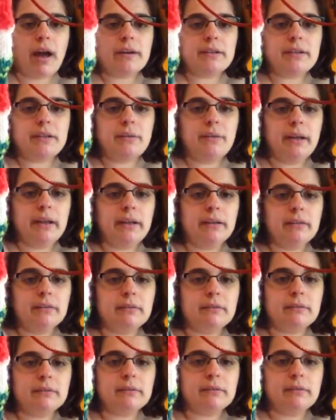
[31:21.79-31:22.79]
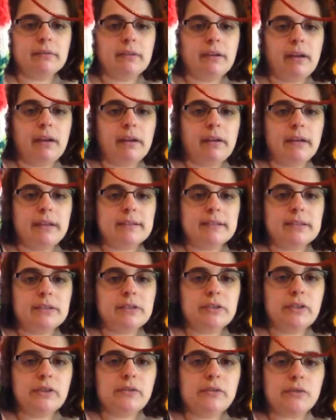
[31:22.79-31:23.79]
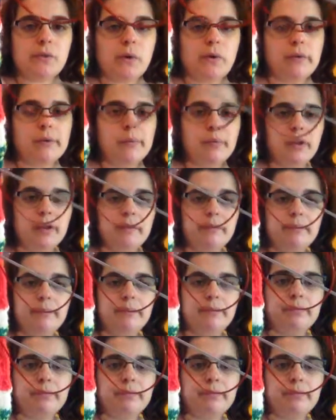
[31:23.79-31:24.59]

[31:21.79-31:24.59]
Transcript: to it. And isn't she adorable?